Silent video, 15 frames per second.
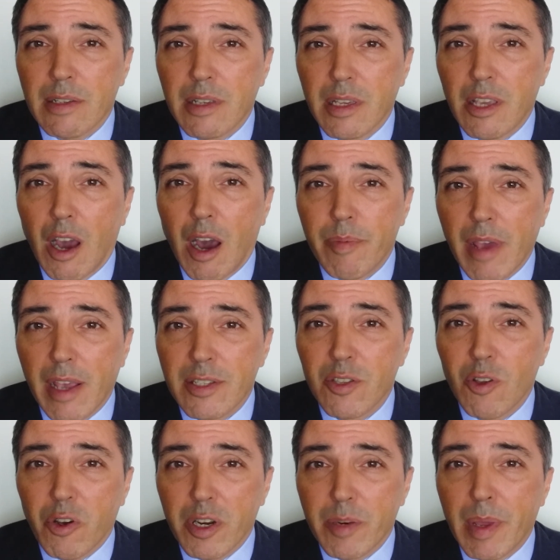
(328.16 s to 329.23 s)
So the RBA is
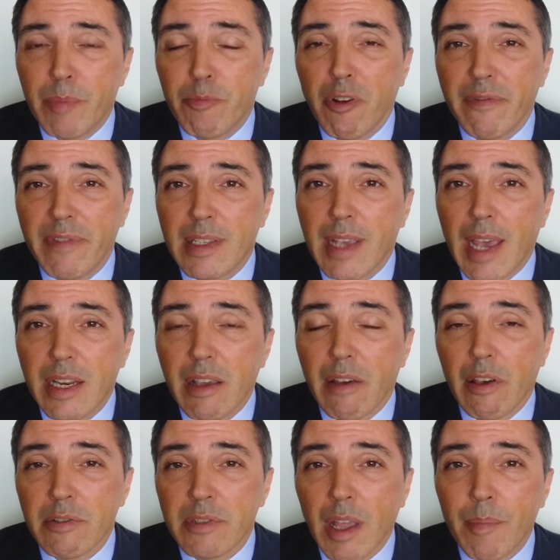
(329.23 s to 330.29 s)
not going to be privy to any of
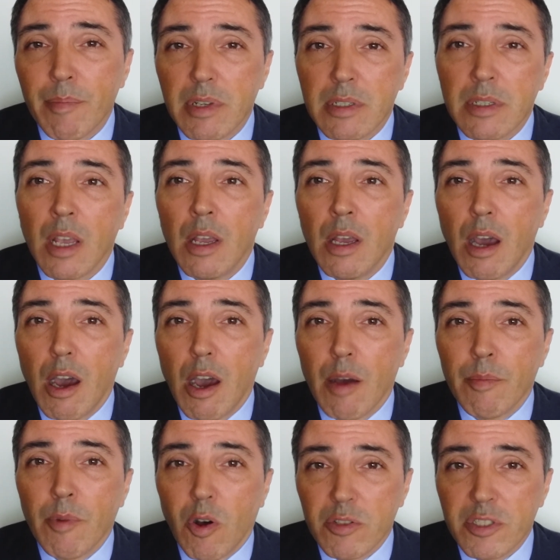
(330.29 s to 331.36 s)
those numbers
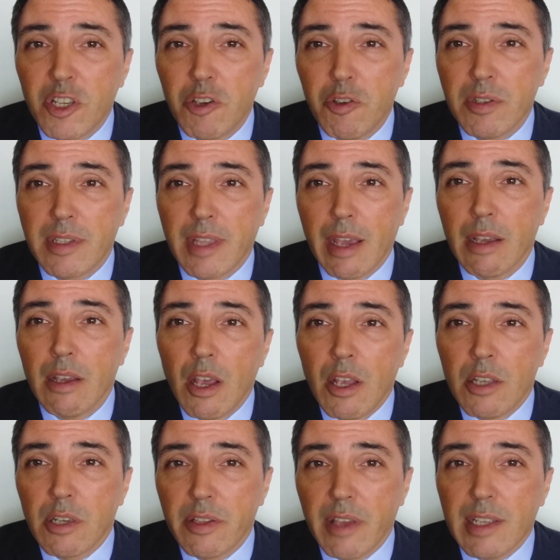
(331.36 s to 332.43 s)
on Tuesday.
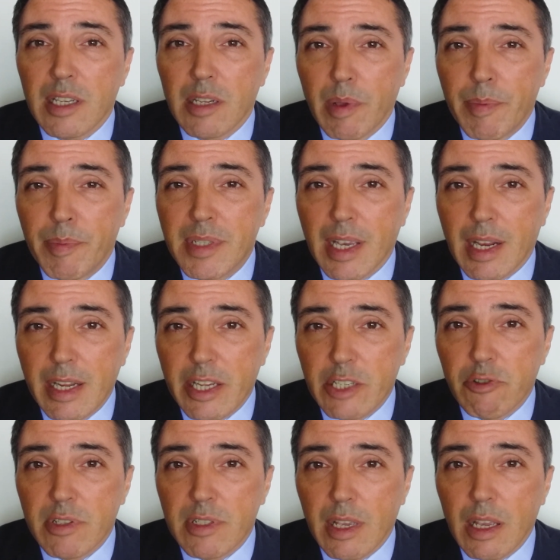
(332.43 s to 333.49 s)
So that's going to be particularly
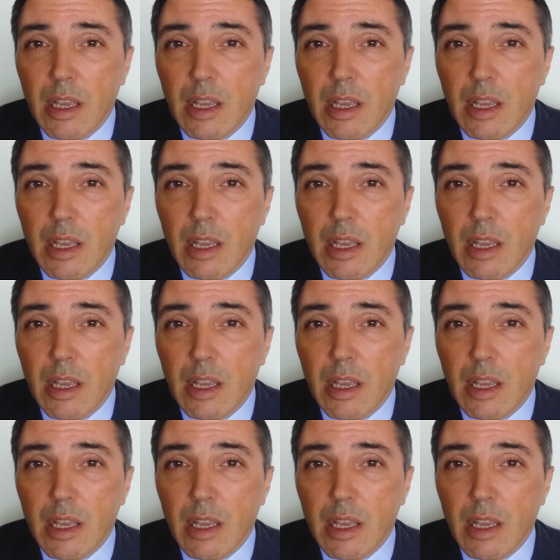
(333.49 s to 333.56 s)
interesting.